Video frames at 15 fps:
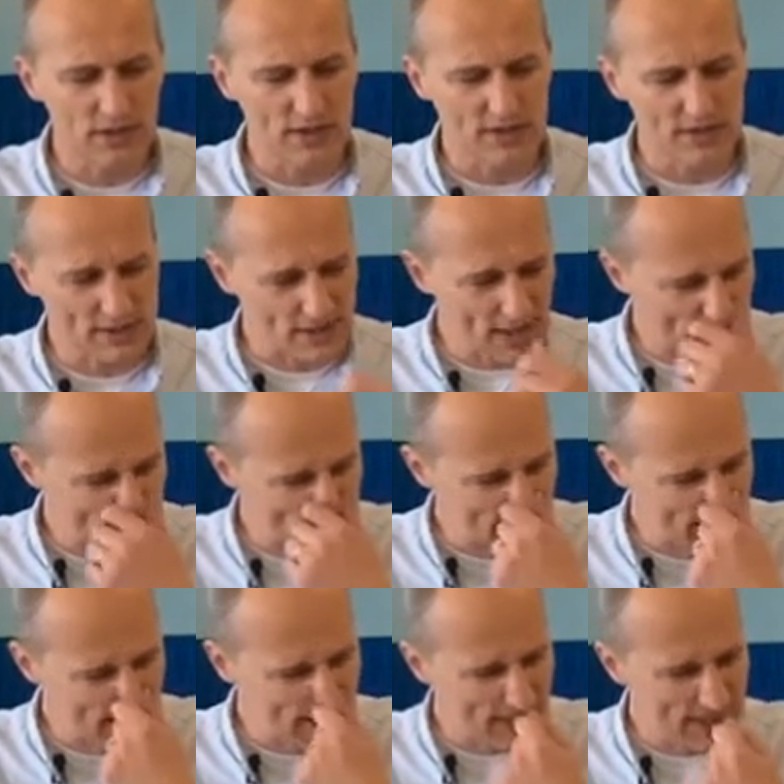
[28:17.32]
It says
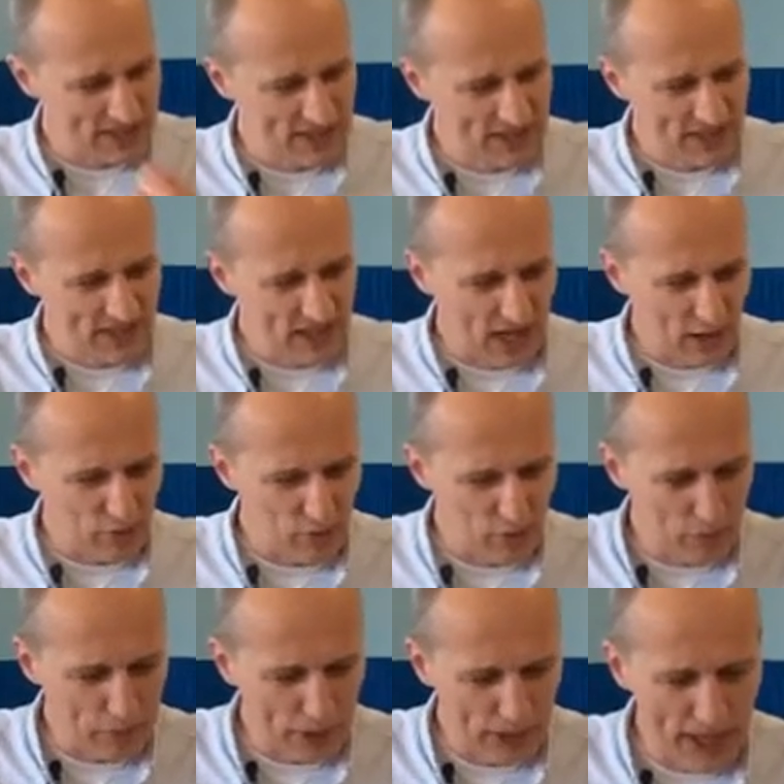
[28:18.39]
here, "I
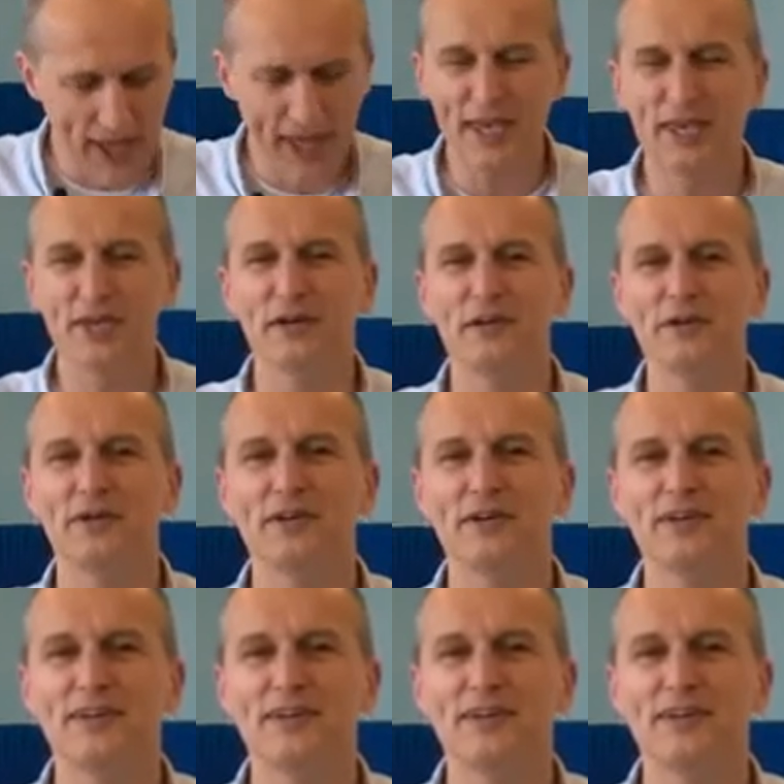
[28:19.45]
will pay you."